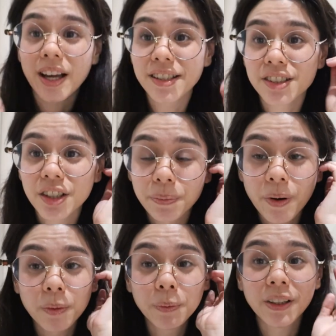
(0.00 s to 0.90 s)
guys are
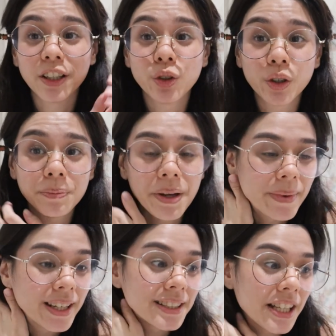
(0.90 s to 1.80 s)
probably annoyed by
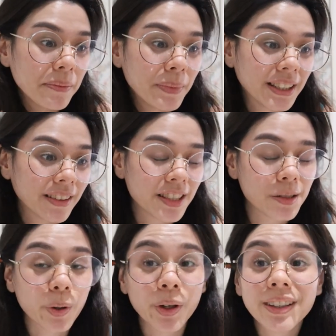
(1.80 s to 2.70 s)
my excitement at this
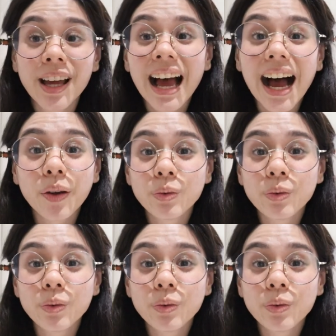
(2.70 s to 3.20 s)
point. I